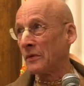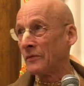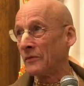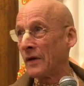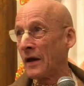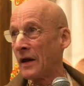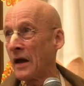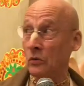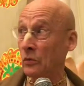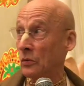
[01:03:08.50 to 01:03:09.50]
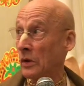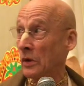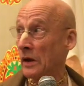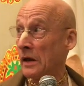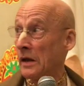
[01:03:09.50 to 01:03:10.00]
had given
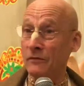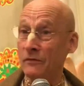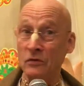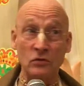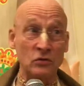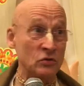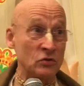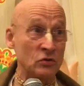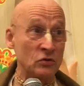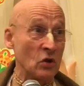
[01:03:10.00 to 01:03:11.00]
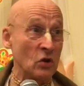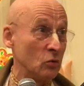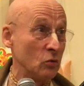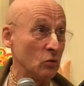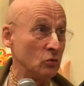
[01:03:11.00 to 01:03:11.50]
sizable donations.
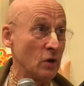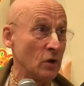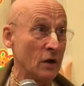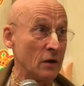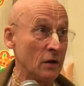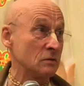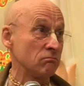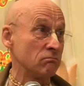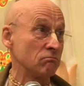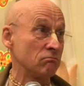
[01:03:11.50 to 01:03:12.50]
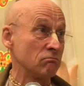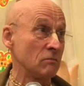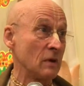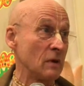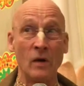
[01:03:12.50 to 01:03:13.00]
One of them, I think, was
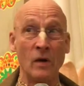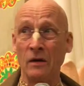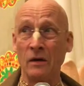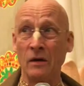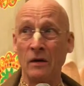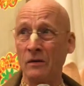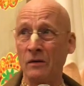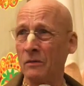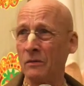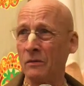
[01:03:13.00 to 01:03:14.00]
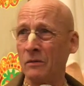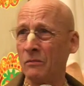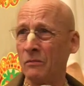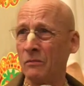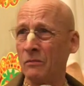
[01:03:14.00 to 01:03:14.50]
$10,000,
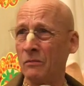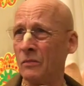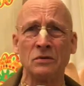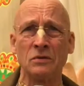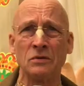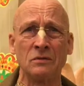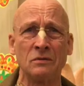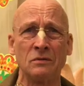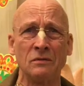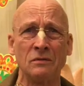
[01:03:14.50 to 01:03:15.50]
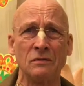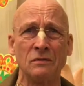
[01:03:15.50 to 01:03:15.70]
another $9,000.